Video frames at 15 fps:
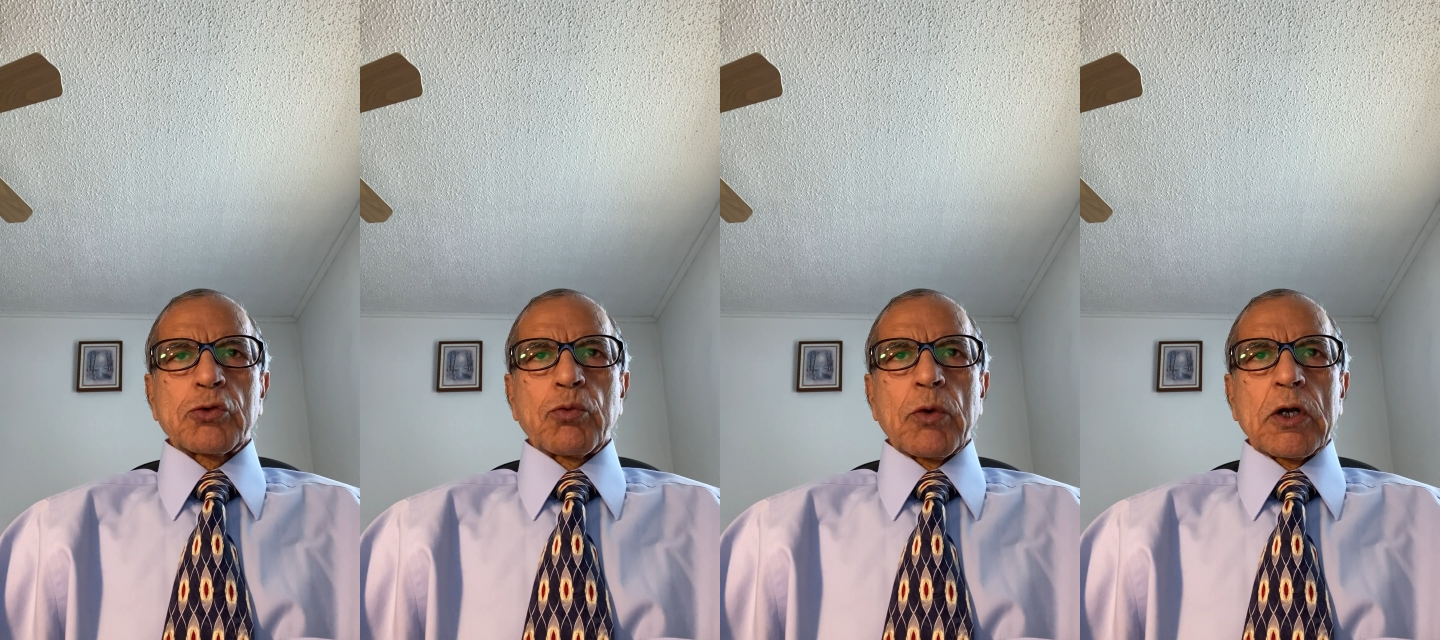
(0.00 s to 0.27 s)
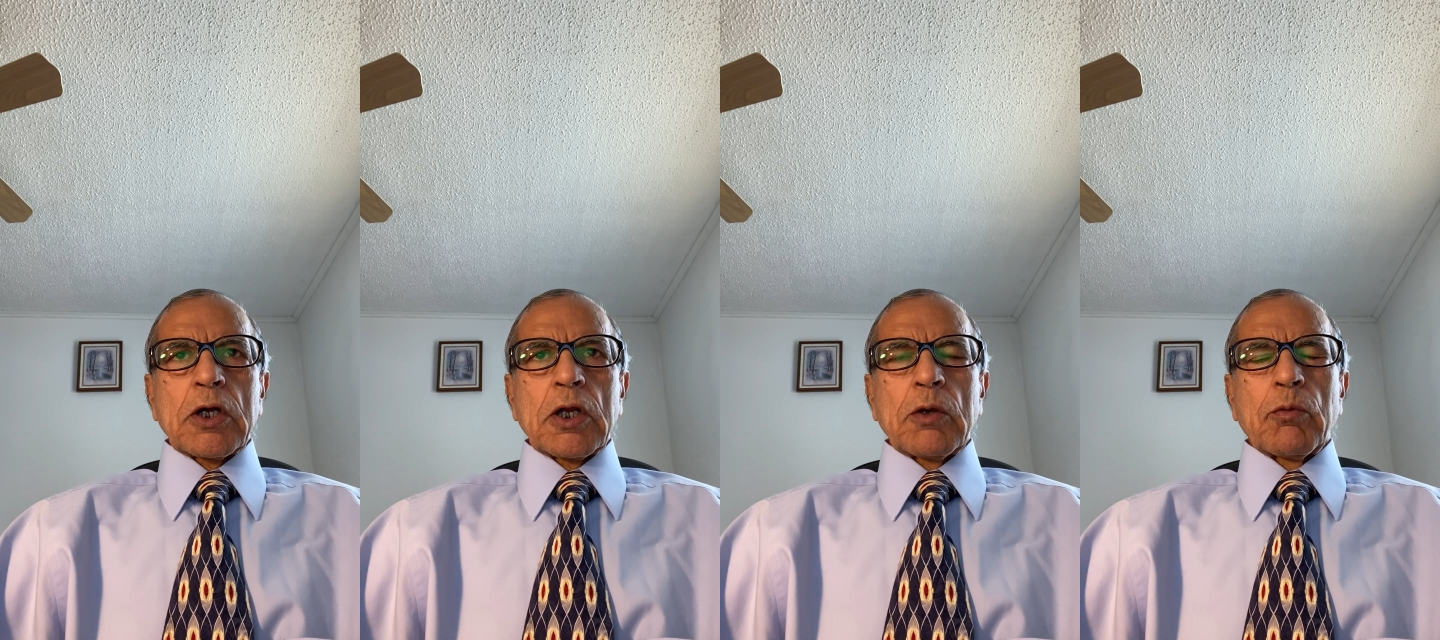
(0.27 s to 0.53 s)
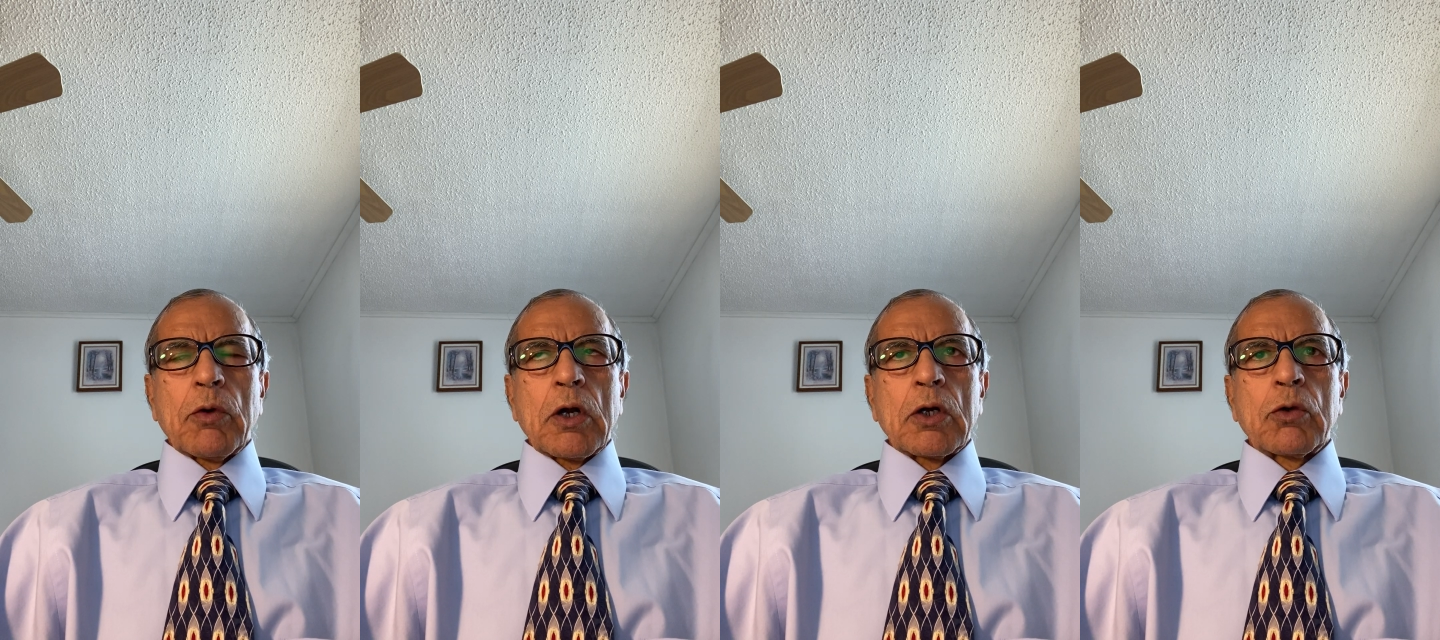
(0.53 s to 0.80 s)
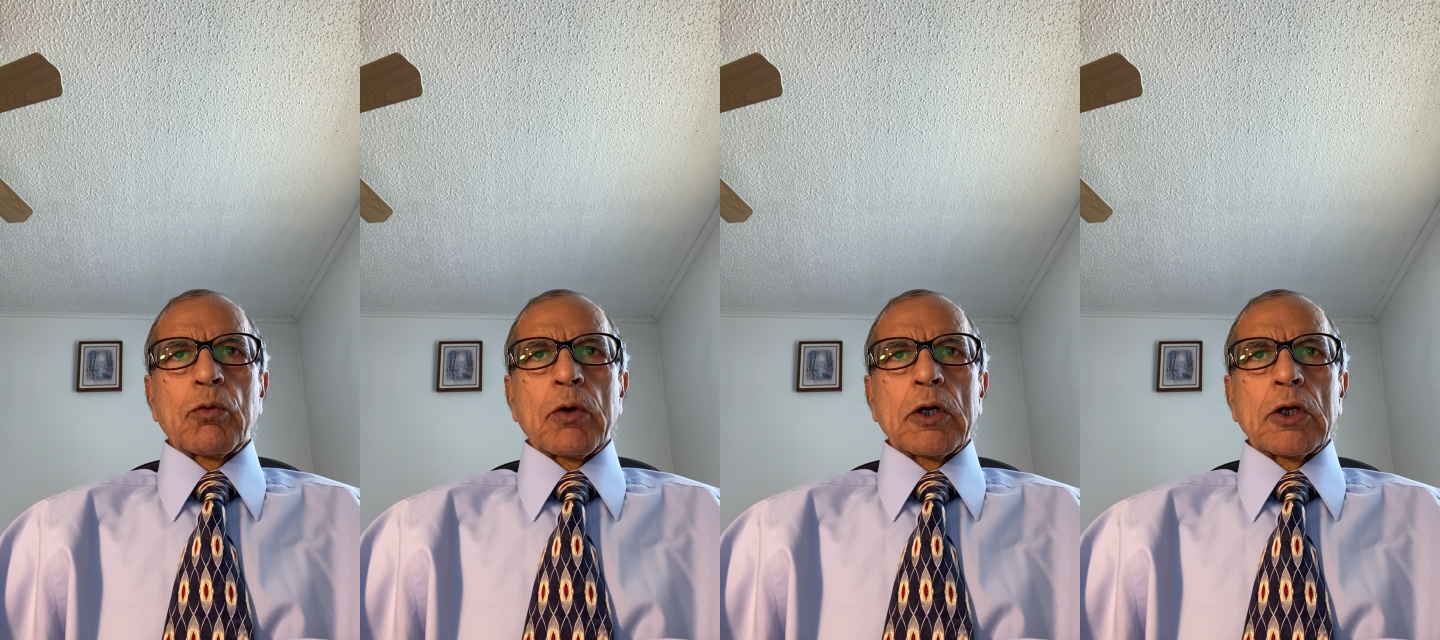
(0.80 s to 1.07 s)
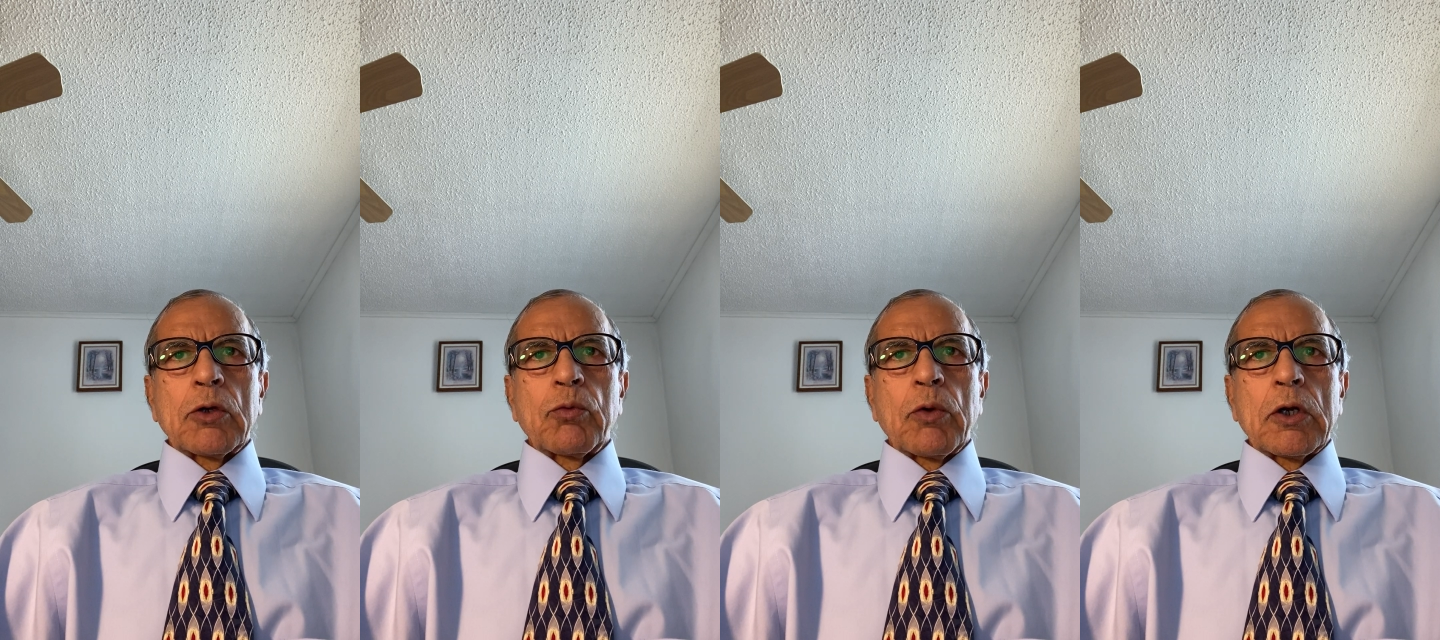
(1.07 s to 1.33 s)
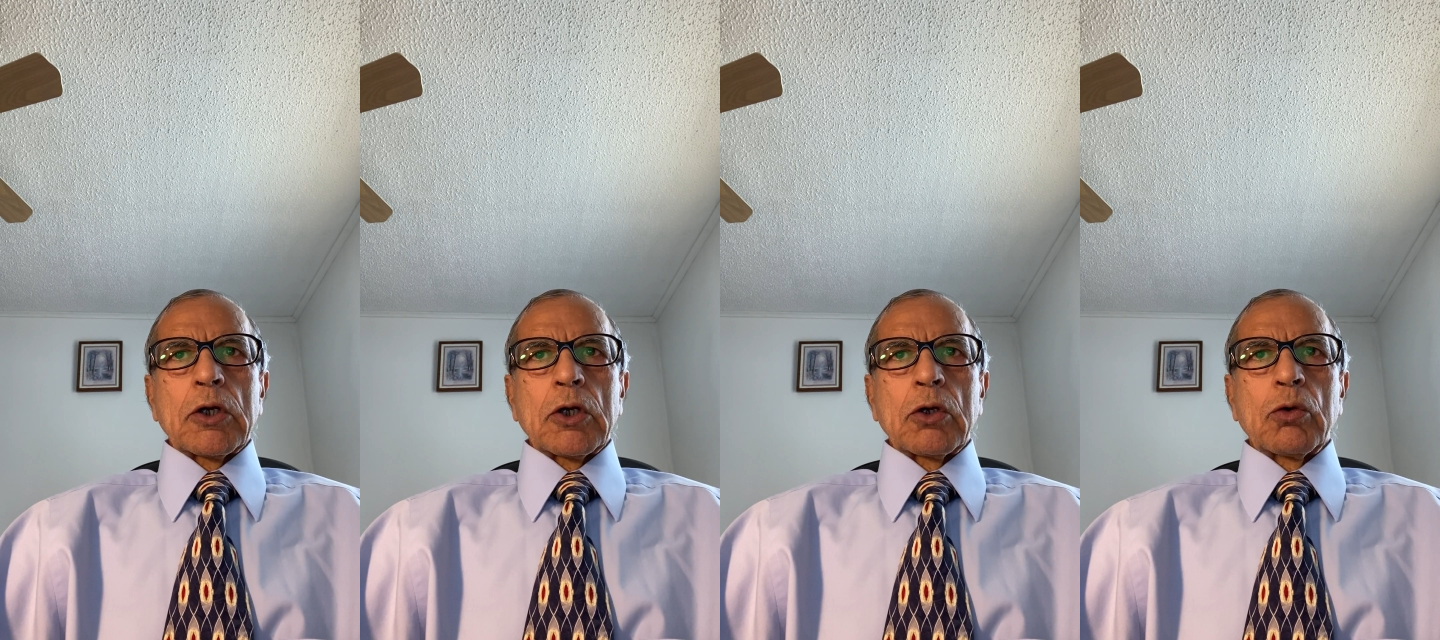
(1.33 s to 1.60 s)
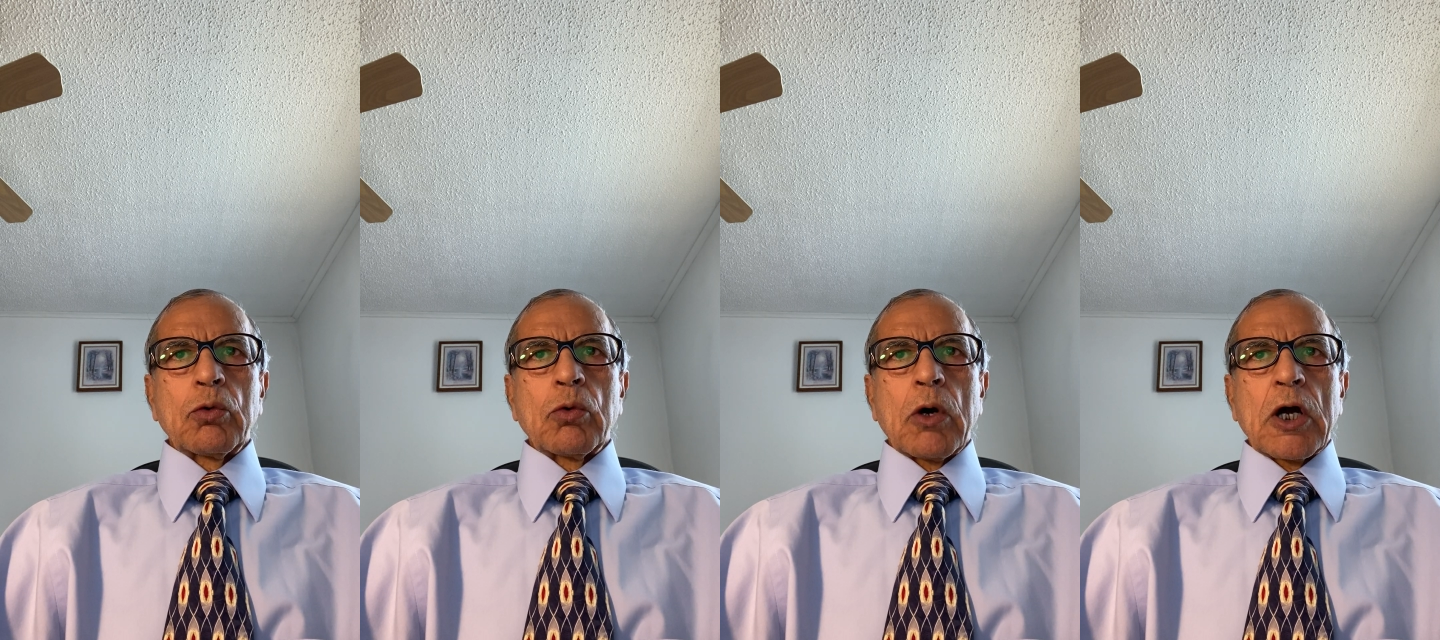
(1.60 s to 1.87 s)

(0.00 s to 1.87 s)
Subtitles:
21, 2022,